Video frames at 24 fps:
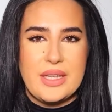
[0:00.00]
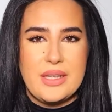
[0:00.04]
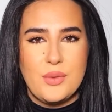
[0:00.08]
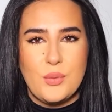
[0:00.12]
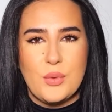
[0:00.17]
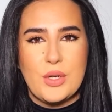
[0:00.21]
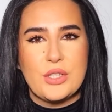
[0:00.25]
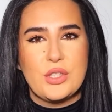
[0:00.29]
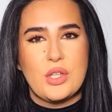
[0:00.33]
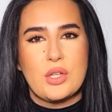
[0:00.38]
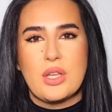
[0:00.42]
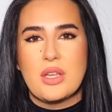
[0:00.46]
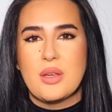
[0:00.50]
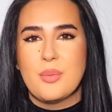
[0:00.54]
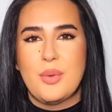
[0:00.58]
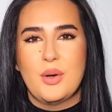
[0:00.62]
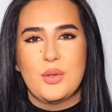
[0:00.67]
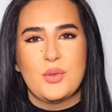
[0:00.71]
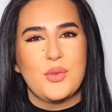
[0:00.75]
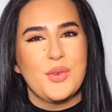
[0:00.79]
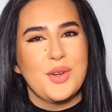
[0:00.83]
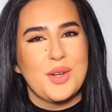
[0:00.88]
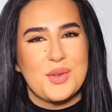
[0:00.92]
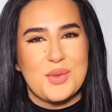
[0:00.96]
we're talking
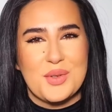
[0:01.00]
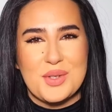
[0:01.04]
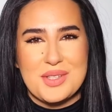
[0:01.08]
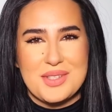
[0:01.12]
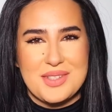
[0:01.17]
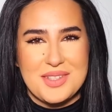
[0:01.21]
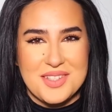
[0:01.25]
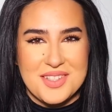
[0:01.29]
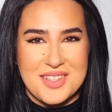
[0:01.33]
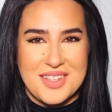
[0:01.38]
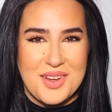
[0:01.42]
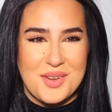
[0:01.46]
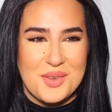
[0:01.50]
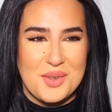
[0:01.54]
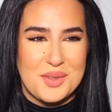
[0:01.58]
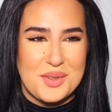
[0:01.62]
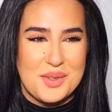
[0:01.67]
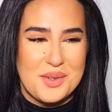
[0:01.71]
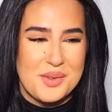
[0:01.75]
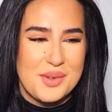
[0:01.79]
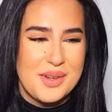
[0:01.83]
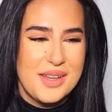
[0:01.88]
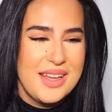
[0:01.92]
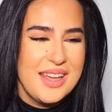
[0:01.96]
about fragrances now, you
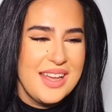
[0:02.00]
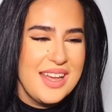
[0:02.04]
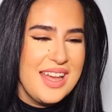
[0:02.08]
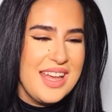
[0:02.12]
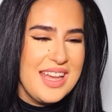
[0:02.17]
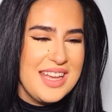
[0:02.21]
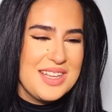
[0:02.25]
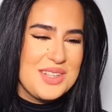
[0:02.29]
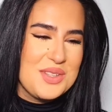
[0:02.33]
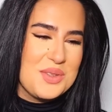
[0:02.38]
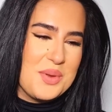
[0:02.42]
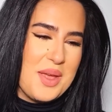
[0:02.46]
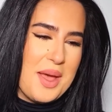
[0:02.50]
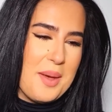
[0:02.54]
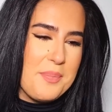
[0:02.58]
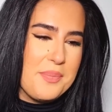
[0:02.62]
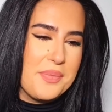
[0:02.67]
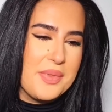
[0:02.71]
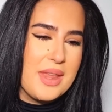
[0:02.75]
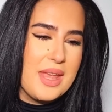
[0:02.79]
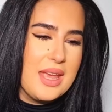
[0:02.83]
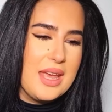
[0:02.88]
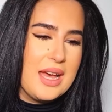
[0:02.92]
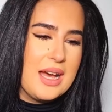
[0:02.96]
know. So
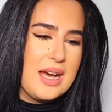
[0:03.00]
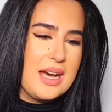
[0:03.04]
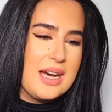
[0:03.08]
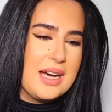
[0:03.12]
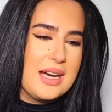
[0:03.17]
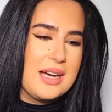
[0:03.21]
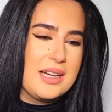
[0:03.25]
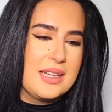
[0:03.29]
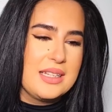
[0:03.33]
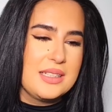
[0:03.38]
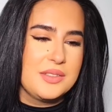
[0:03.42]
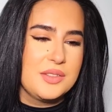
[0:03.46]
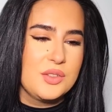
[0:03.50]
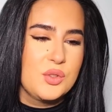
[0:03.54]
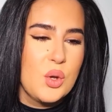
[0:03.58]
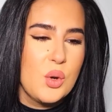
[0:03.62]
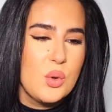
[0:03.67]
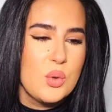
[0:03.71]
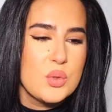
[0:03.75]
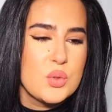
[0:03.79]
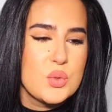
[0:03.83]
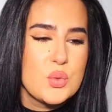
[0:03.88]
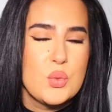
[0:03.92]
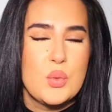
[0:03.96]
yeah,
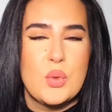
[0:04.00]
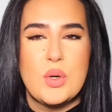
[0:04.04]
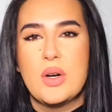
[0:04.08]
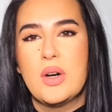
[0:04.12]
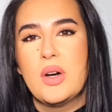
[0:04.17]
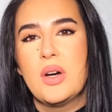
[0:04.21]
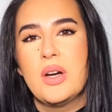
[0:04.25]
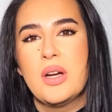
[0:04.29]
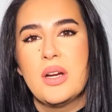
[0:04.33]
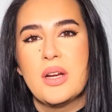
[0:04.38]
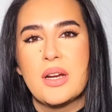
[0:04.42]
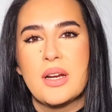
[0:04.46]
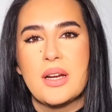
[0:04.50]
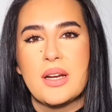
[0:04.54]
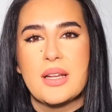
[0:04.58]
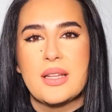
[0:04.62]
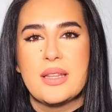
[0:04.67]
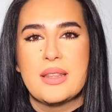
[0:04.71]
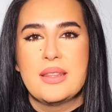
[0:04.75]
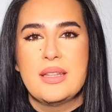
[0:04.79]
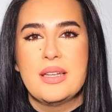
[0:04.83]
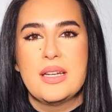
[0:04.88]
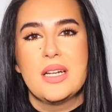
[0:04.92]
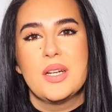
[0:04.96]
those were
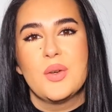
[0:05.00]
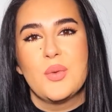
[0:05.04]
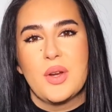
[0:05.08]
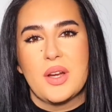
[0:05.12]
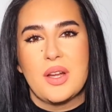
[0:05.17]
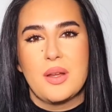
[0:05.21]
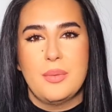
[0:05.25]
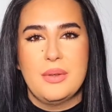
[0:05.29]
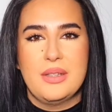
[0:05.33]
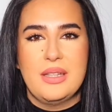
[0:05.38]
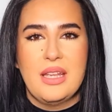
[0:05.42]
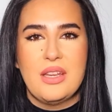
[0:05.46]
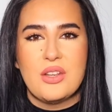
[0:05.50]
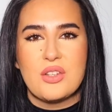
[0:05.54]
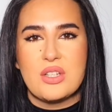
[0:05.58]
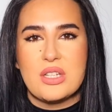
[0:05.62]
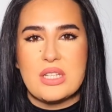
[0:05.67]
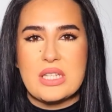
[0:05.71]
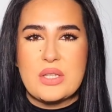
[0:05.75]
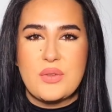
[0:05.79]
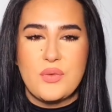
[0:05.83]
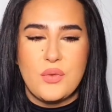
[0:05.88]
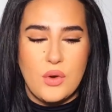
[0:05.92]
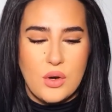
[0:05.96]
the
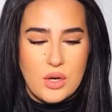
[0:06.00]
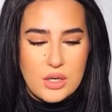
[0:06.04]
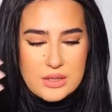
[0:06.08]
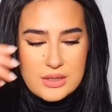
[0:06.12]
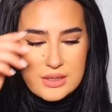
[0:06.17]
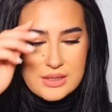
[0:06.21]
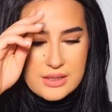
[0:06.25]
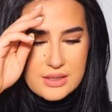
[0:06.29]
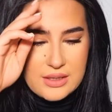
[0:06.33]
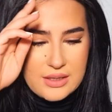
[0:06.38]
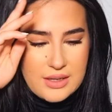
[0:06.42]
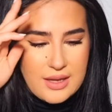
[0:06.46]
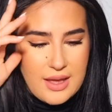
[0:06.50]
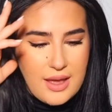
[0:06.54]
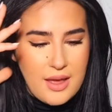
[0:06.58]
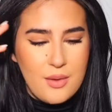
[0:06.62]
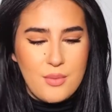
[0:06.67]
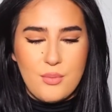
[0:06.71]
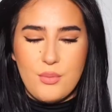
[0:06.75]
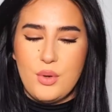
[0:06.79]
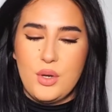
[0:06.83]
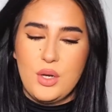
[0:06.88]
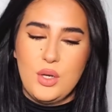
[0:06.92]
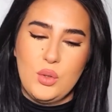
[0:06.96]
recommendations for the
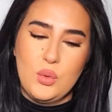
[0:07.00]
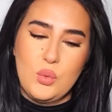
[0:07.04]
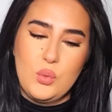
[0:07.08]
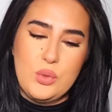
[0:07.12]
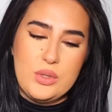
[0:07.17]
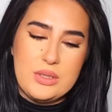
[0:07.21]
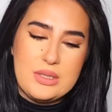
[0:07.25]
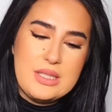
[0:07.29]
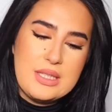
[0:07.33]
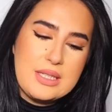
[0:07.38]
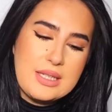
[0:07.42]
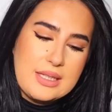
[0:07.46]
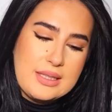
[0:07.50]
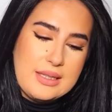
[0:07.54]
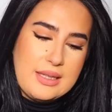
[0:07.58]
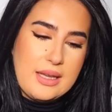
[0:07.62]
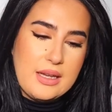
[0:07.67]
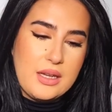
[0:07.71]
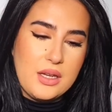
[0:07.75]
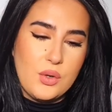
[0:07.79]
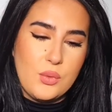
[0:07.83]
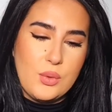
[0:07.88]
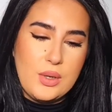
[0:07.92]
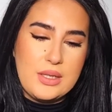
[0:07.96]
Amber Woody
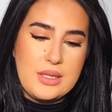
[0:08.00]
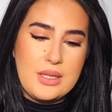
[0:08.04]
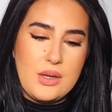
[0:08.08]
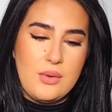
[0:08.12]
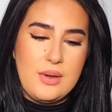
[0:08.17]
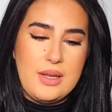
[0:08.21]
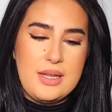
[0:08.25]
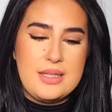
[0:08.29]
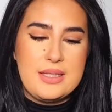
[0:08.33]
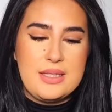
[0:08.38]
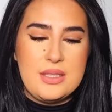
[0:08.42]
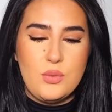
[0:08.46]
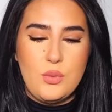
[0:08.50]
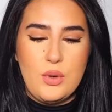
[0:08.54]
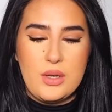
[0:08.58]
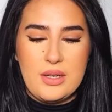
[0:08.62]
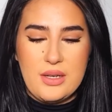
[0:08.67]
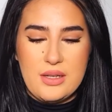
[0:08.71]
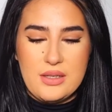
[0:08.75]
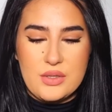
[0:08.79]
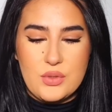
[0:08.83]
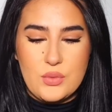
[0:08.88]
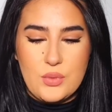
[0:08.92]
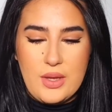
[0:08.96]
category. Now let's see what
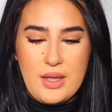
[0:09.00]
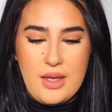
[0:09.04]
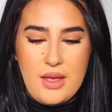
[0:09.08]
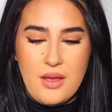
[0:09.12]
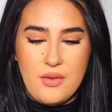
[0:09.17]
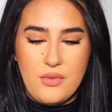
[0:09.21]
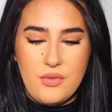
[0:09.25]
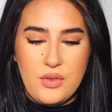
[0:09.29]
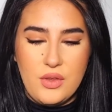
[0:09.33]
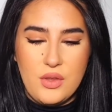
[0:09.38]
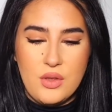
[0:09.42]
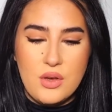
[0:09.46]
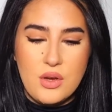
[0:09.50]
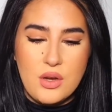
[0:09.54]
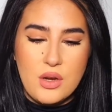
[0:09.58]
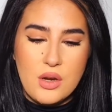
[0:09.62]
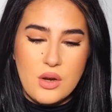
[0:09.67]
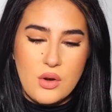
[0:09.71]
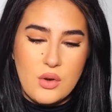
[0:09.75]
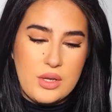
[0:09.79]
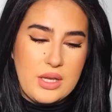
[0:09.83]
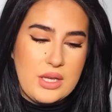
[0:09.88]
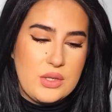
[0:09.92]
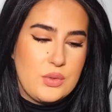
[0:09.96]
else do I have
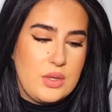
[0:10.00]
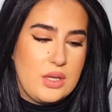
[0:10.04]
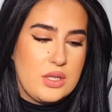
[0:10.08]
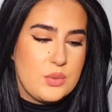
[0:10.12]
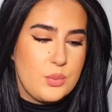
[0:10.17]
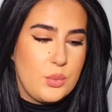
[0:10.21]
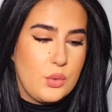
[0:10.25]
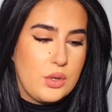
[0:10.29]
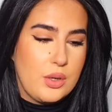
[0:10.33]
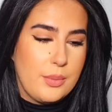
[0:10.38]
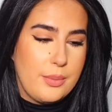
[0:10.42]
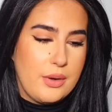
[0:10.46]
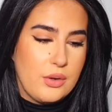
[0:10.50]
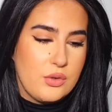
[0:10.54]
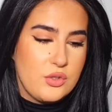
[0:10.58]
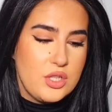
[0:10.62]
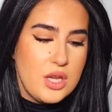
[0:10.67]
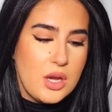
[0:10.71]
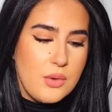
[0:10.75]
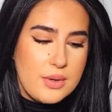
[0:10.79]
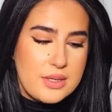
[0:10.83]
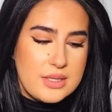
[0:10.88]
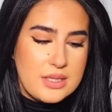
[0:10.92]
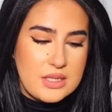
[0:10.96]
here. Okay, so I spoke about
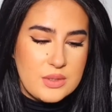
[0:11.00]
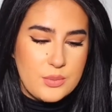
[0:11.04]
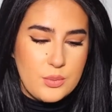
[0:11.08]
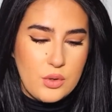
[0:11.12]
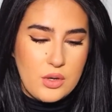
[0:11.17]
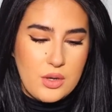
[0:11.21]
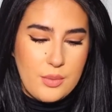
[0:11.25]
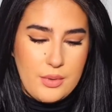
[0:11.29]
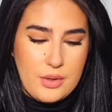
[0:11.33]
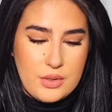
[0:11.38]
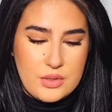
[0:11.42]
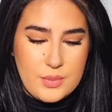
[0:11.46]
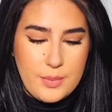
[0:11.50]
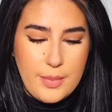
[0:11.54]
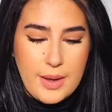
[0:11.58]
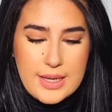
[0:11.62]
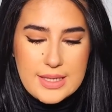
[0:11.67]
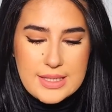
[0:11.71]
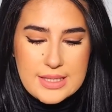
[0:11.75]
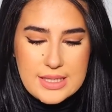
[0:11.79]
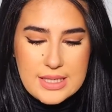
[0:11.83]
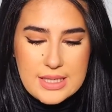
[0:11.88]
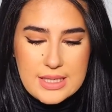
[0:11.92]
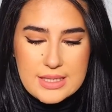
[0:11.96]
cherries, I spoke about
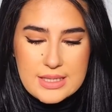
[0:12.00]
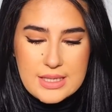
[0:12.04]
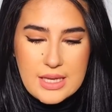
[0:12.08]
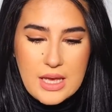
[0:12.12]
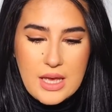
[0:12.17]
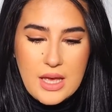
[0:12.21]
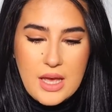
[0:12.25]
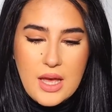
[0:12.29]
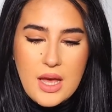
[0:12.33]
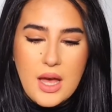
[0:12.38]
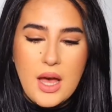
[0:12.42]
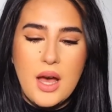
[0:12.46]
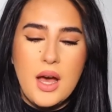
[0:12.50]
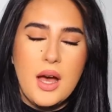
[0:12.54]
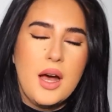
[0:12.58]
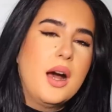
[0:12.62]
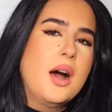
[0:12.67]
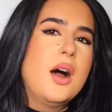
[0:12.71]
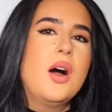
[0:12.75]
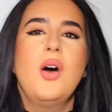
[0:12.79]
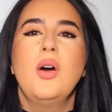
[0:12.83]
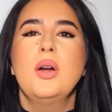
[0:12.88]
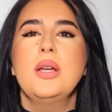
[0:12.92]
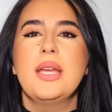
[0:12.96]
spices.
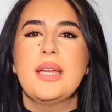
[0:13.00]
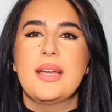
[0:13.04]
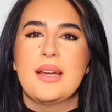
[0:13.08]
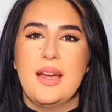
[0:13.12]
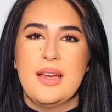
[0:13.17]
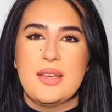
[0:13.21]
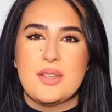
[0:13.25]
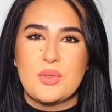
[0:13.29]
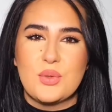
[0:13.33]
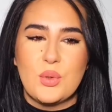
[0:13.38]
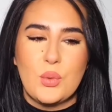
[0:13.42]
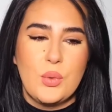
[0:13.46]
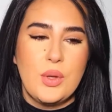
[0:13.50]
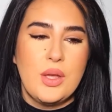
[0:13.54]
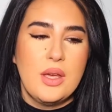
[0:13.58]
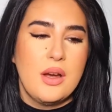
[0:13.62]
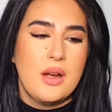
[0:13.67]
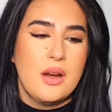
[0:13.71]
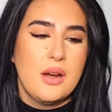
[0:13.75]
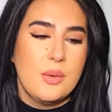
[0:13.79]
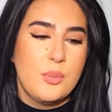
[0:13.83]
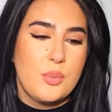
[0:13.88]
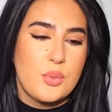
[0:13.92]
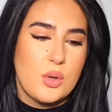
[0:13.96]
Okay guys, so we
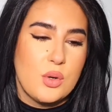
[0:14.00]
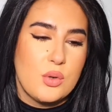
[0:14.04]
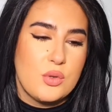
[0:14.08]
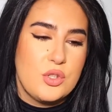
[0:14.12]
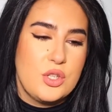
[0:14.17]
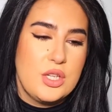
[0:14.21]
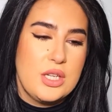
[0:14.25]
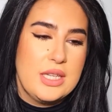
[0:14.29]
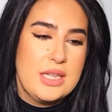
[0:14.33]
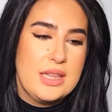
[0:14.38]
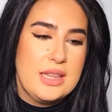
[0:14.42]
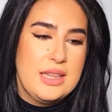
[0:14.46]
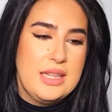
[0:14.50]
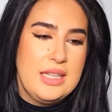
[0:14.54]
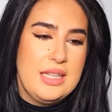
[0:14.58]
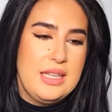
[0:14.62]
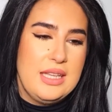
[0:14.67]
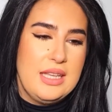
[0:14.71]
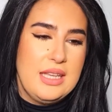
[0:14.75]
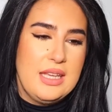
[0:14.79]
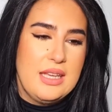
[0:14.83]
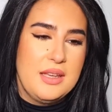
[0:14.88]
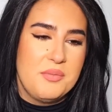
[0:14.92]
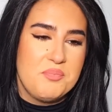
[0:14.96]
are approaching
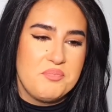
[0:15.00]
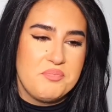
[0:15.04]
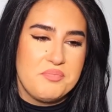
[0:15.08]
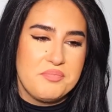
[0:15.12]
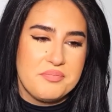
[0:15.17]
the